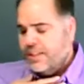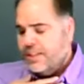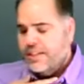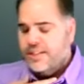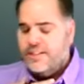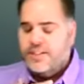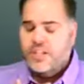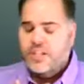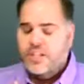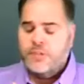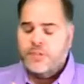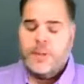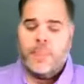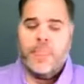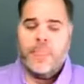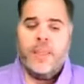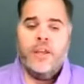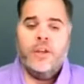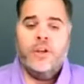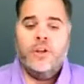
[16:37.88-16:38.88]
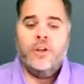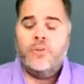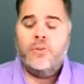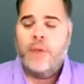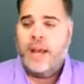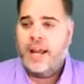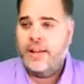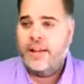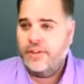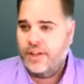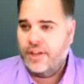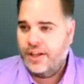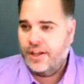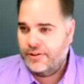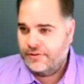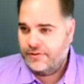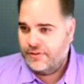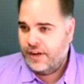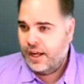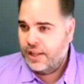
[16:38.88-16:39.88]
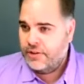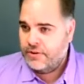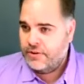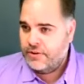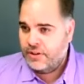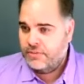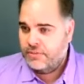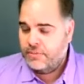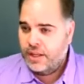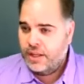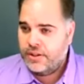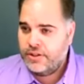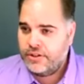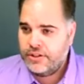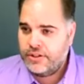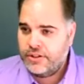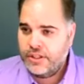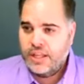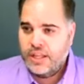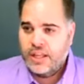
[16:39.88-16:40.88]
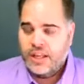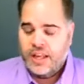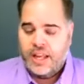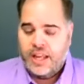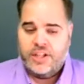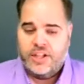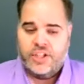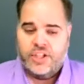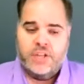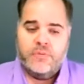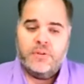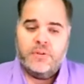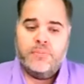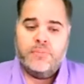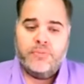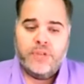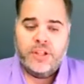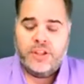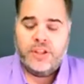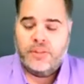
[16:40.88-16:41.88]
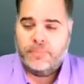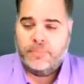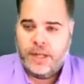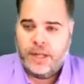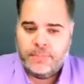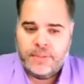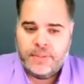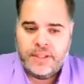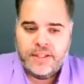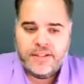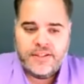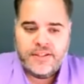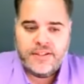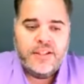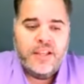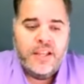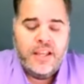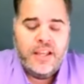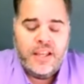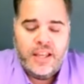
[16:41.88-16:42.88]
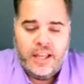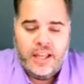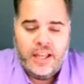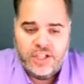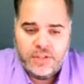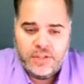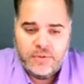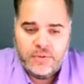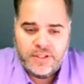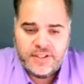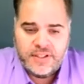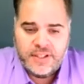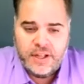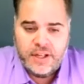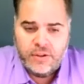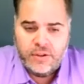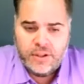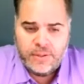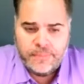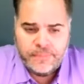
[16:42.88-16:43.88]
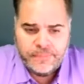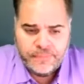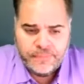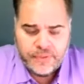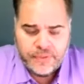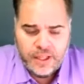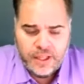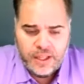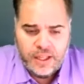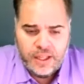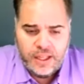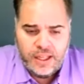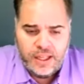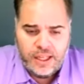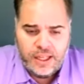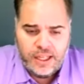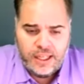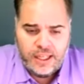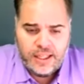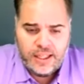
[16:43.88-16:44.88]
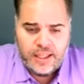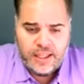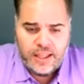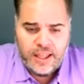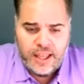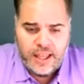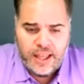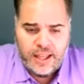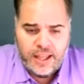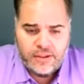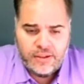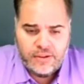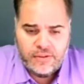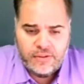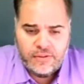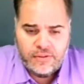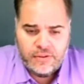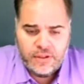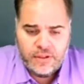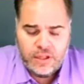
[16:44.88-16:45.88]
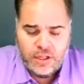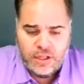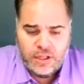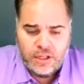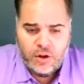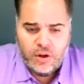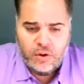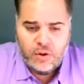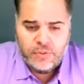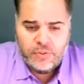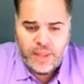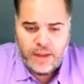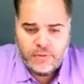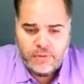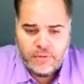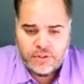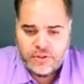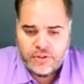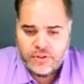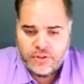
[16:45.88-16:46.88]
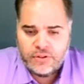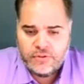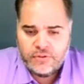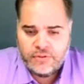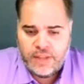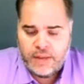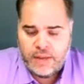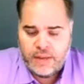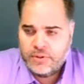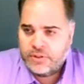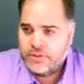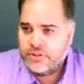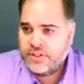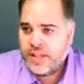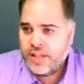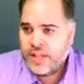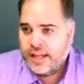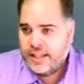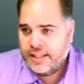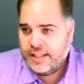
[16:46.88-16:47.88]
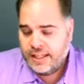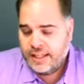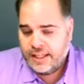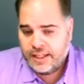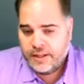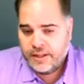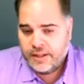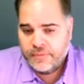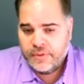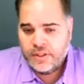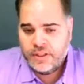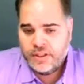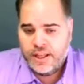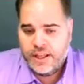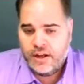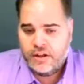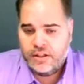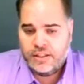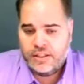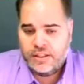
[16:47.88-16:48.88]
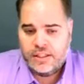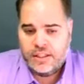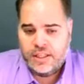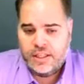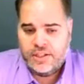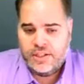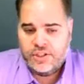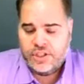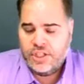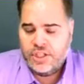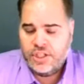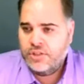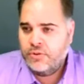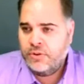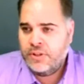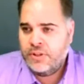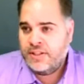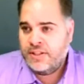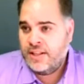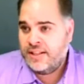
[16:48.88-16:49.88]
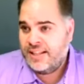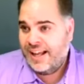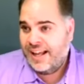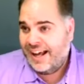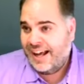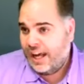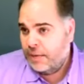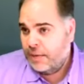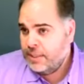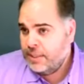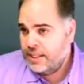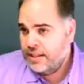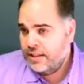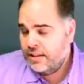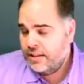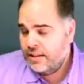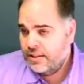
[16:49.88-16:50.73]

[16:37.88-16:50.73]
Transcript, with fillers: excuse me, who had the father and the mother, and she would breed the puppies and she would sell them. And, you know, that was her side gig. Now, is she doing this as a hobby,